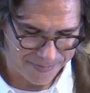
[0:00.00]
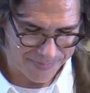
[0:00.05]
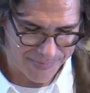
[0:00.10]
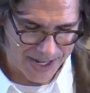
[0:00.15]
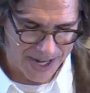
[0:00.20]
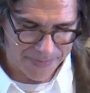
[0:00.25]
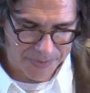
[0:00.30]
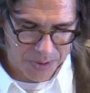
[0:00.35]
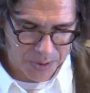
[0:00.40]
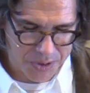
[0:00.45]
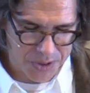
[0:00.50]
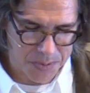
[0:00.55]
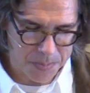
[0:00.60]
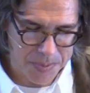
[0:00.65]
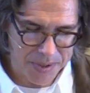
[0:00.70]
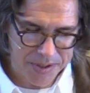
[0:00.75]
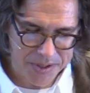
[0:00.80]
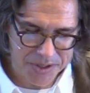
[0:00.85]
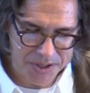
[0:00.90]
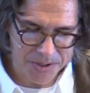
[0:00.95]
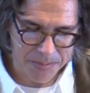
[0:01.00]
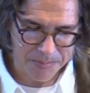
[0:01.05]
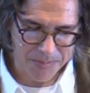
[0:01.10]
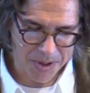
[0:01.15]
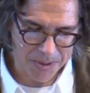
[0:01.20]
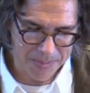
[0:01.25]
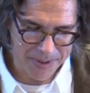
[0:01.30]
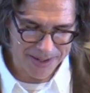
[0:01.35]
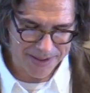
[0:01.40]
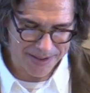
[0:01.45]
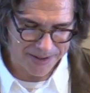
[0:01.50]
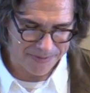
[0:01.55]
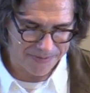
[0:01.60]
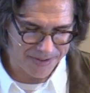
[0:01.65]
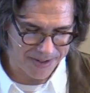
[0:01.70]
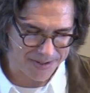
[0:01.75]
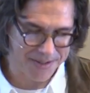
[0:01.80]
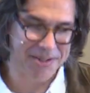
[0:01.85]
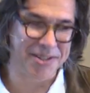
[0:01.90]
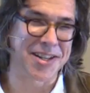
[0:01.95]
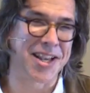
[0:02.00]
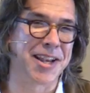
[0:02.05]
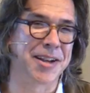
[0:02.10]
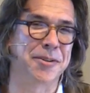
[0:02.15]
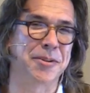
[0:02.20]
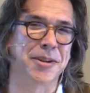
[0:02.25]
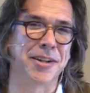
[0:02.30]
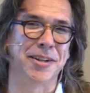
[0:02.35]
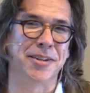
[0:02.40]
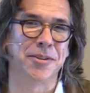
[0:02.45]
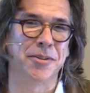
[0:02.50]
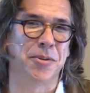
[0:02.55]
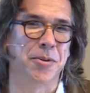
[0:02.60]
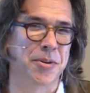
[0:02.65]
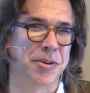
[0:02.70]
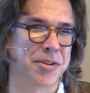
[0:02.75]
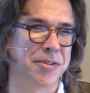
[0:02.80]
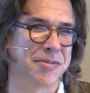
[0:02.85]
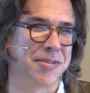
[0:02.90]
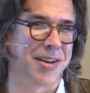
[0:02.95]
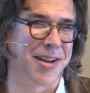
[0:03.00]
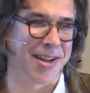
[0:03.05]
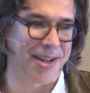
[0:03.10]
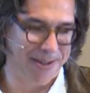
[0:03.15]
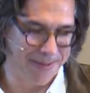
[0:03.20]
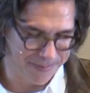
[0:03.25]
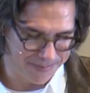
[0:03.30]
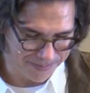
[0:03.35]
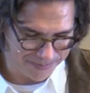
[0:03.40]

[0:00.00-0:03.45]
have you experienced a moment that felt sacred or divine?